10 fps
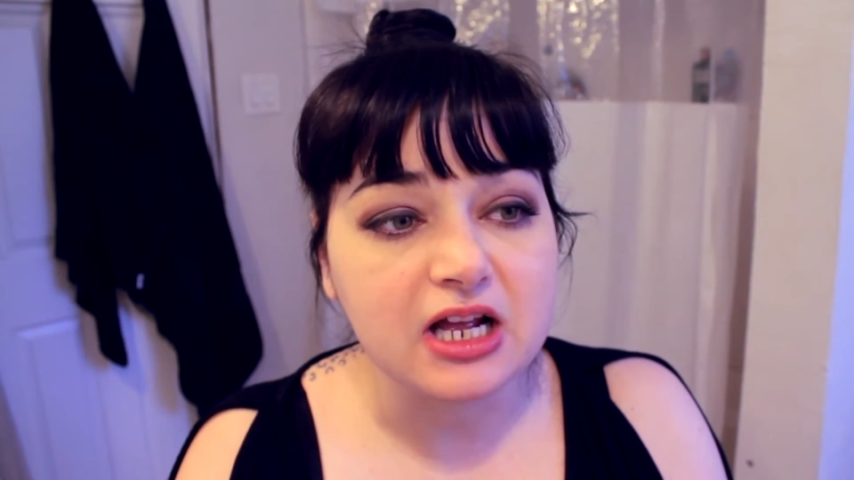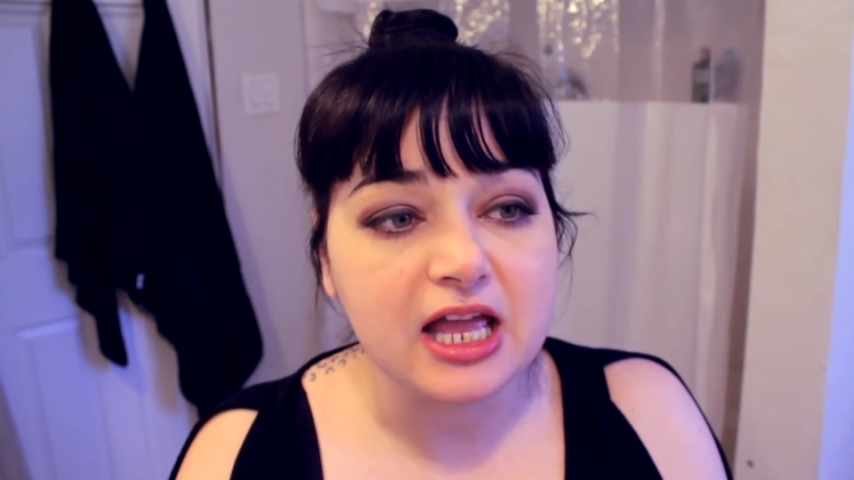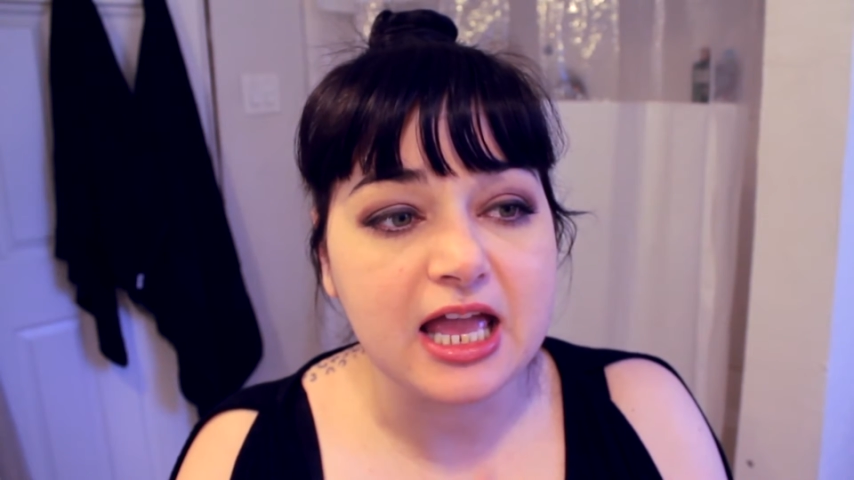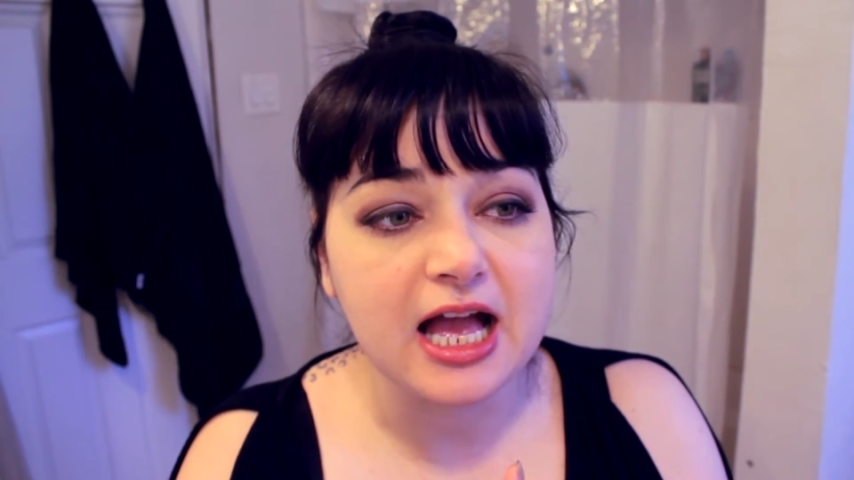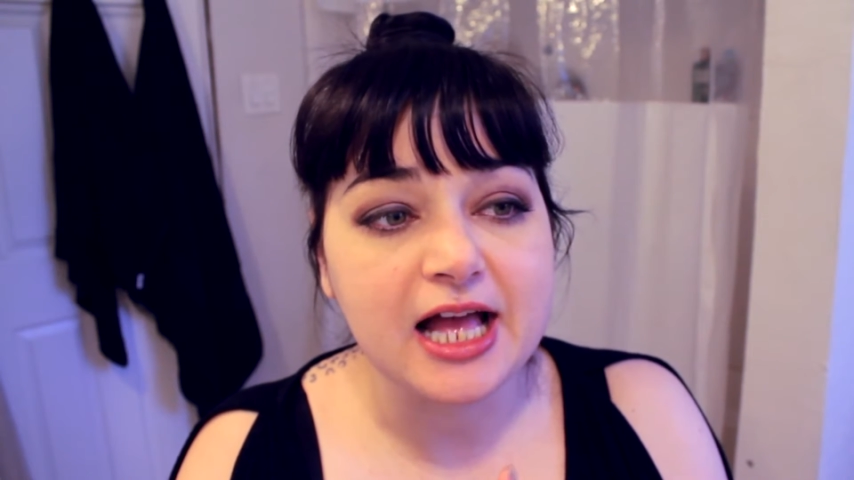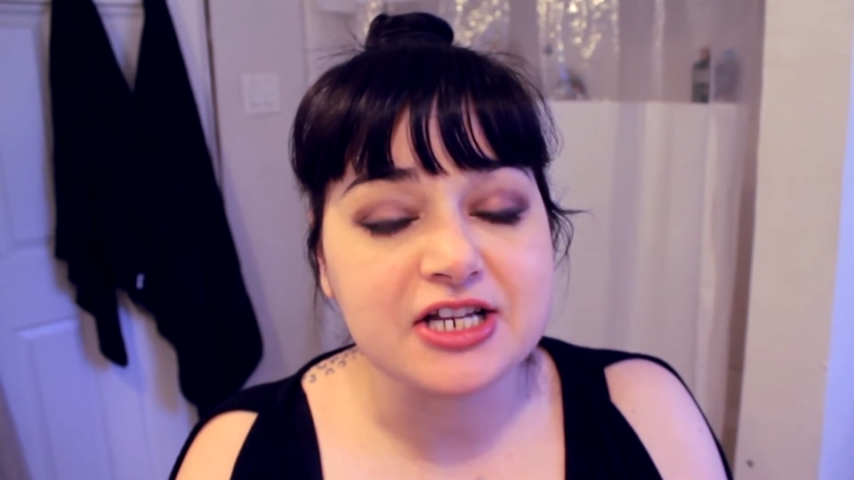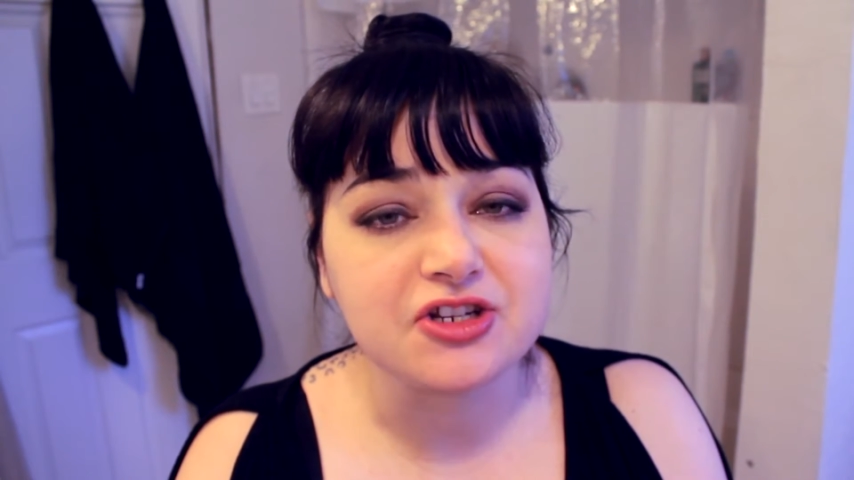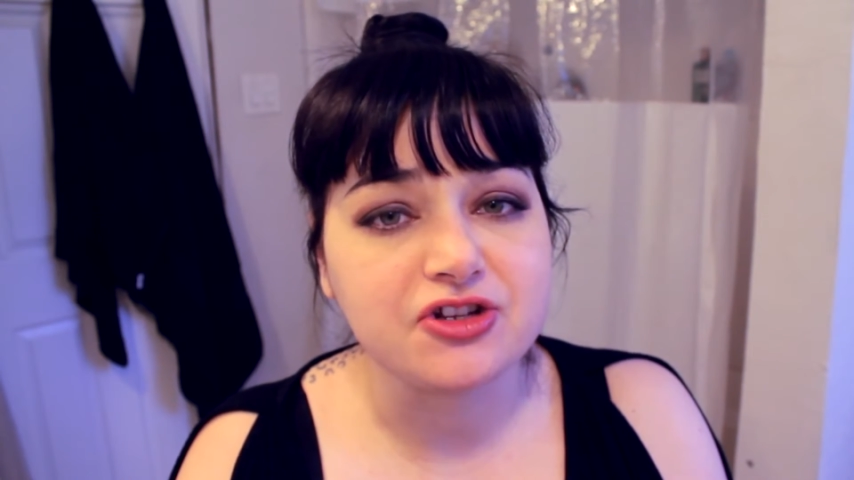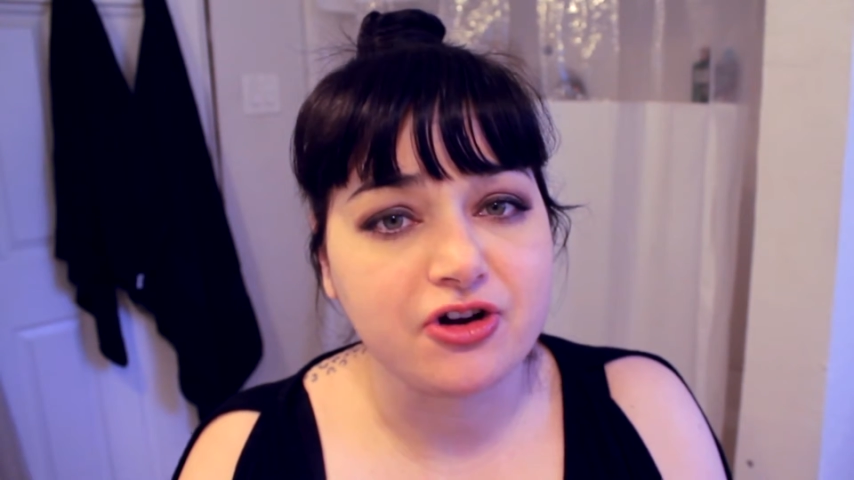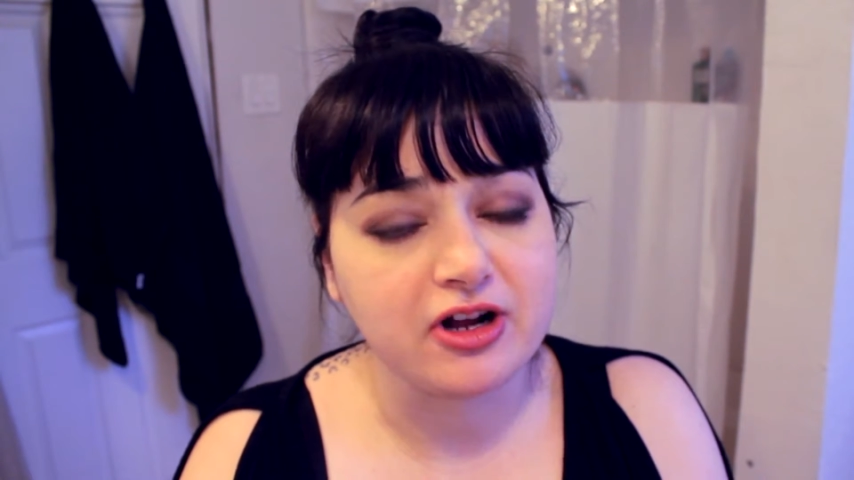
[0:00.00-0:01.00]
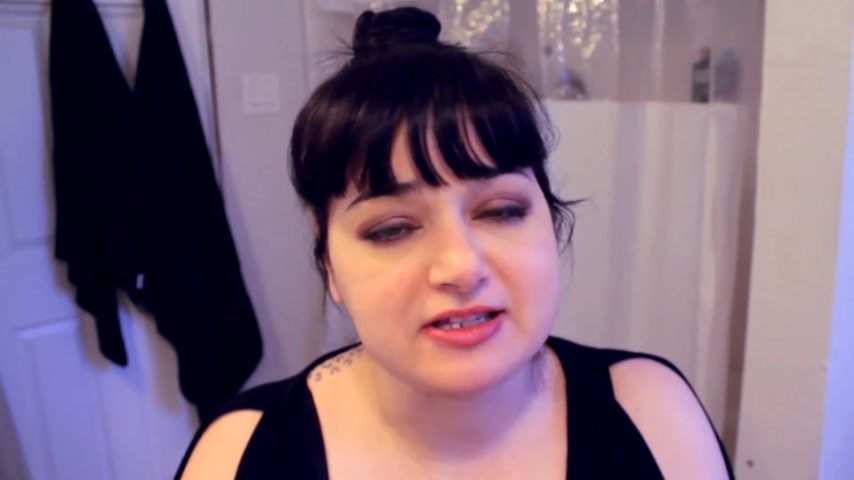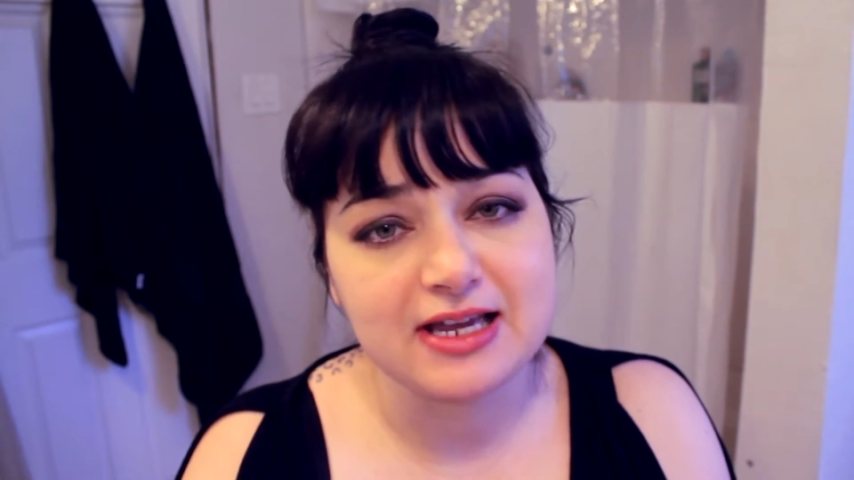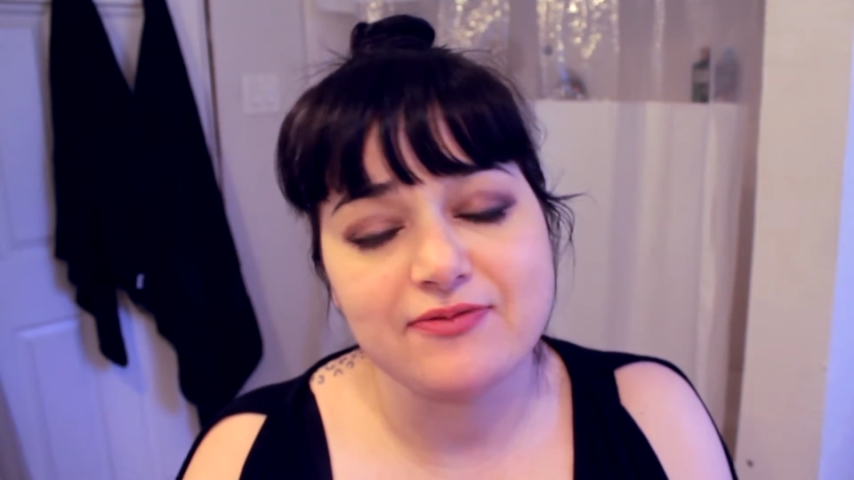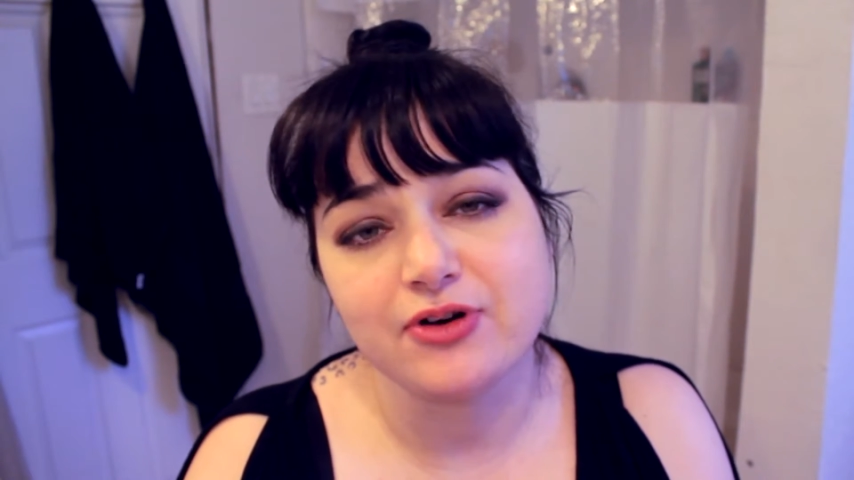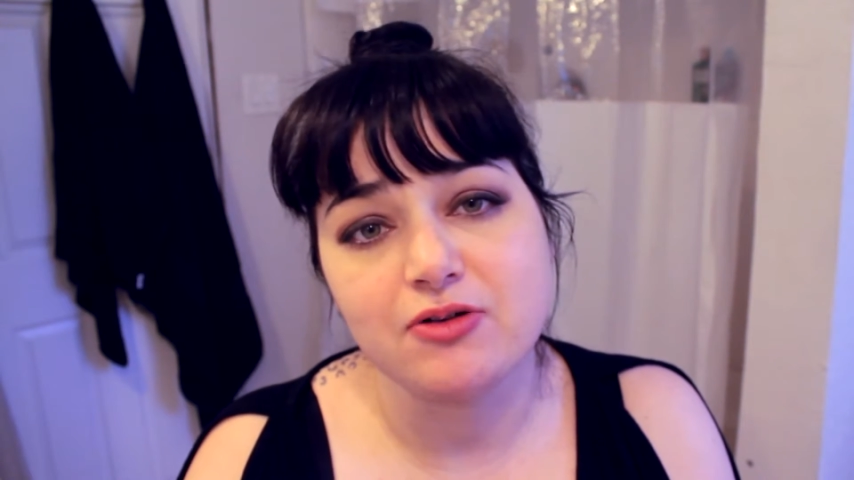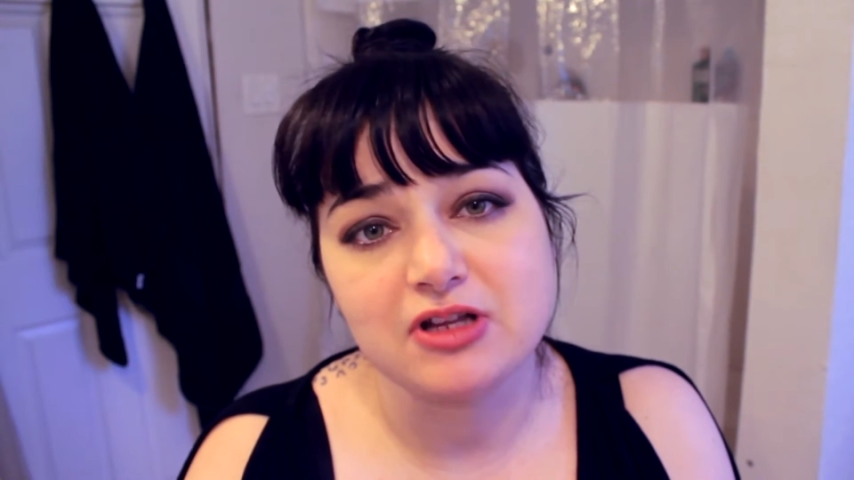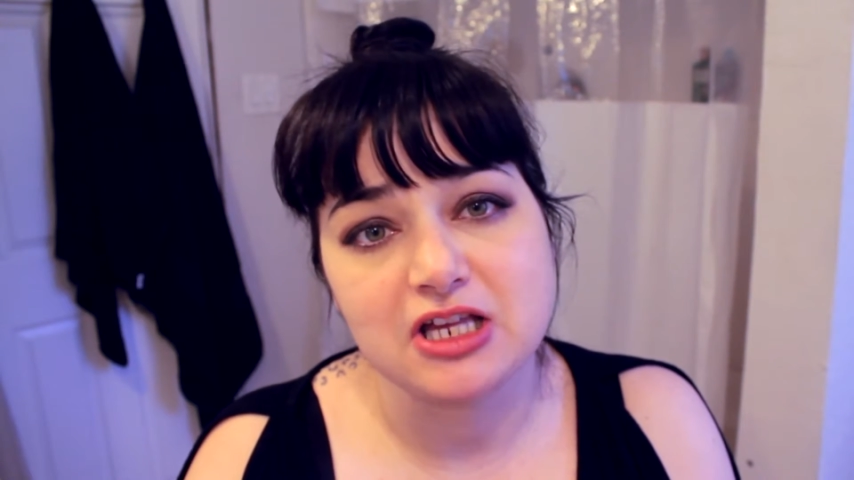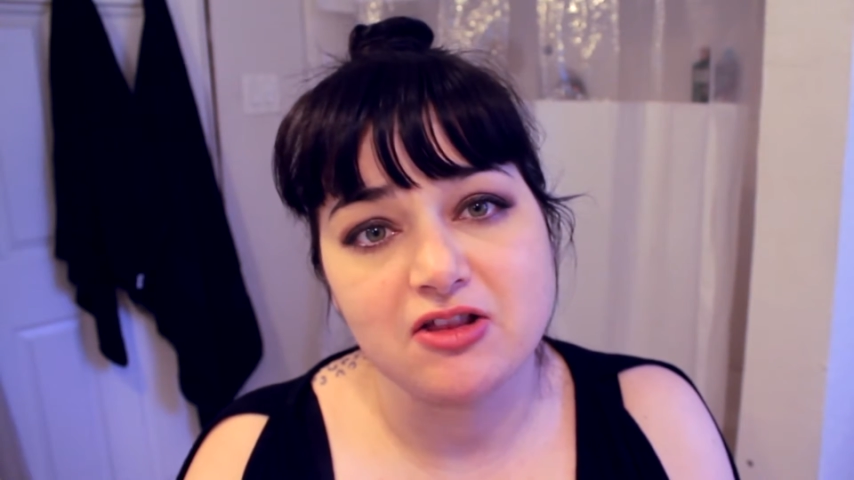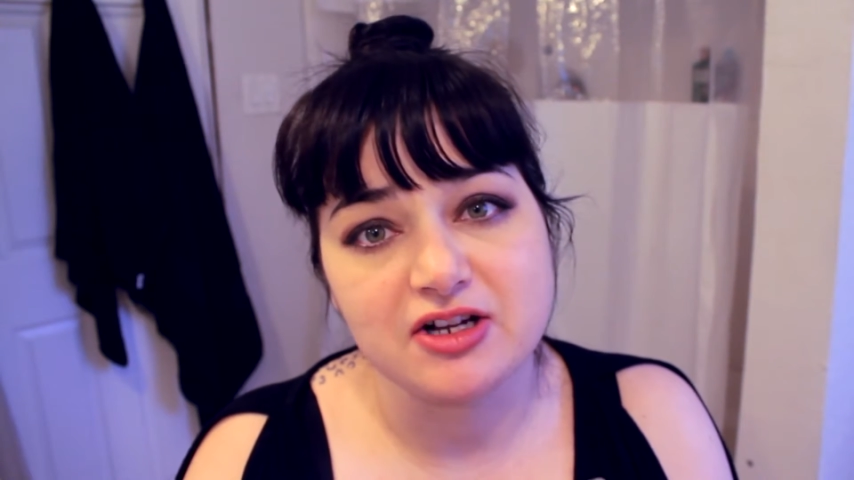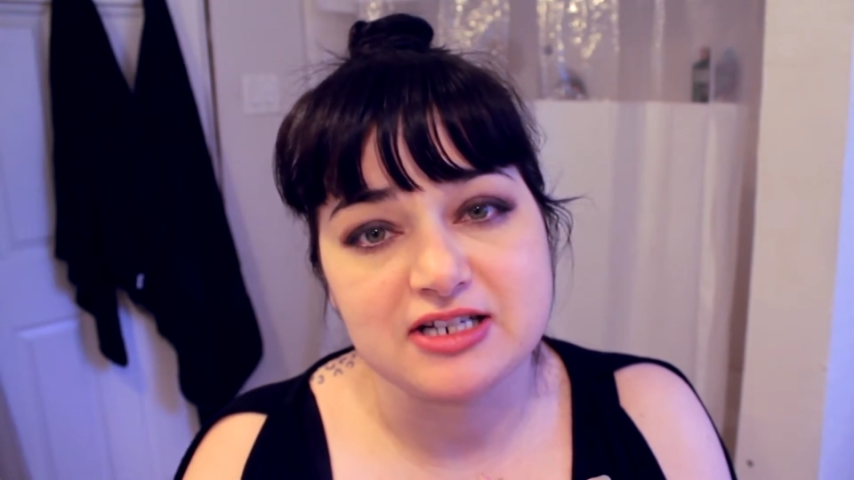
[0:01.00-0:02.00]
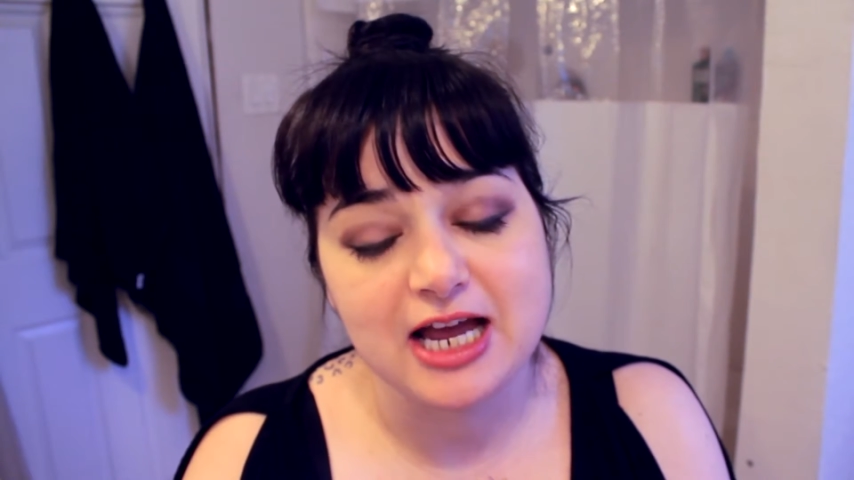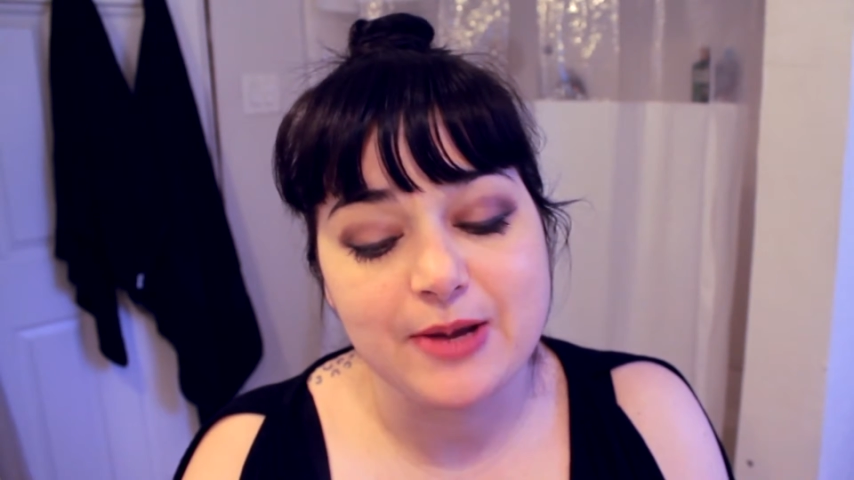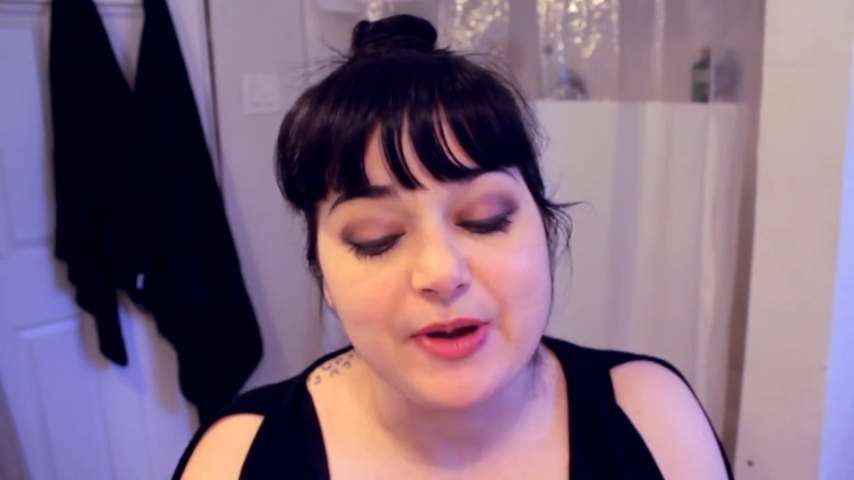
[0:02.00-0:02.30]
and you're on set for a really long time,